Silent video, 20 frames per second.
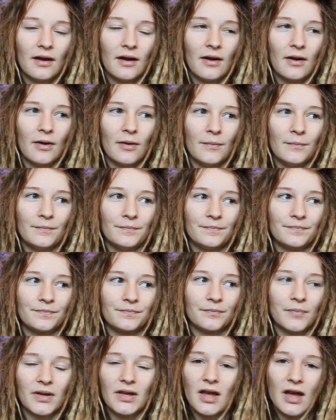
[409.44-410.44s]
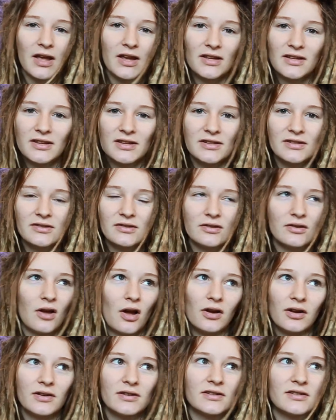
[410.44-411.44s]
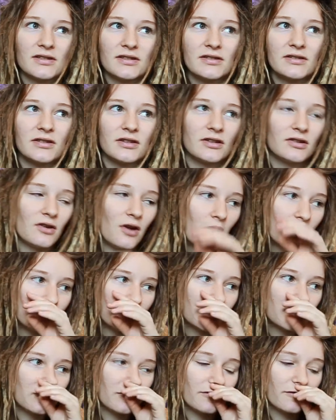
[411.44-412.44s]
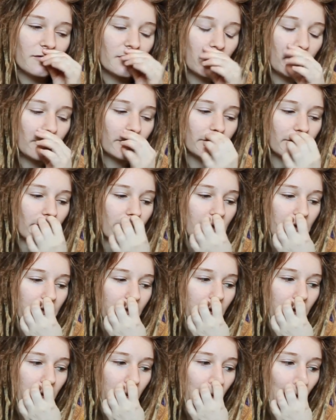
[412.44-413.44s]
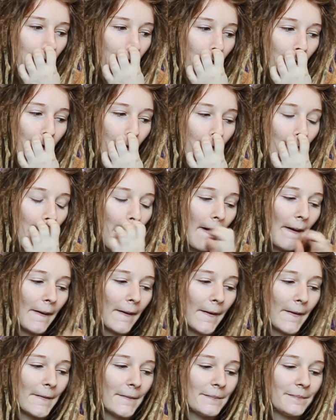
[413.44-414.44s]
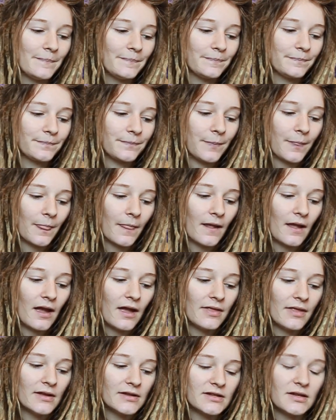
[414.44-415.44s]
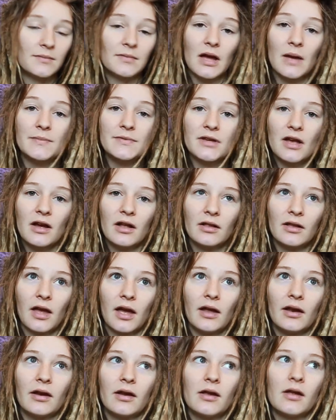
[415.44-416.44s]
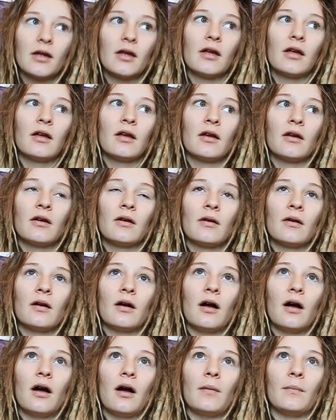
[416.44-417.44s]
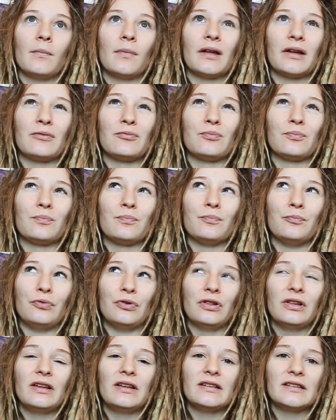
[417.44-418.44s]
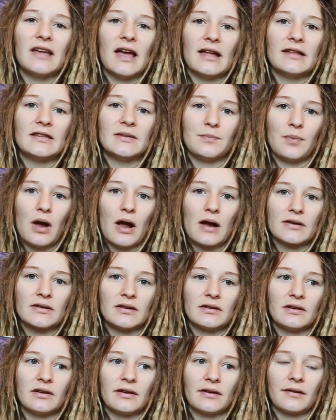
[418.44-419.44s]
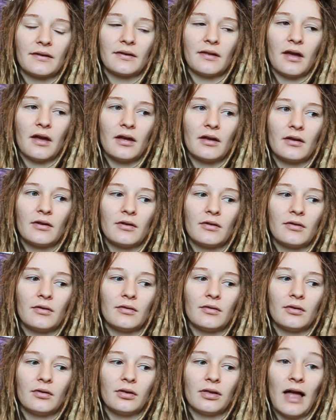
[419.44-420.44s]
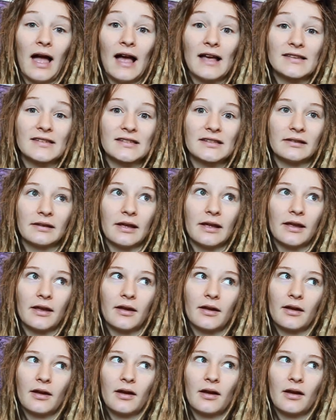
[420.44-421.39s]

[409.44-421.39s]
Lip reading: But yeah, not consistent, not super frequent or anything. And then sometimes I'll get like really intense Braxton Hicks that last like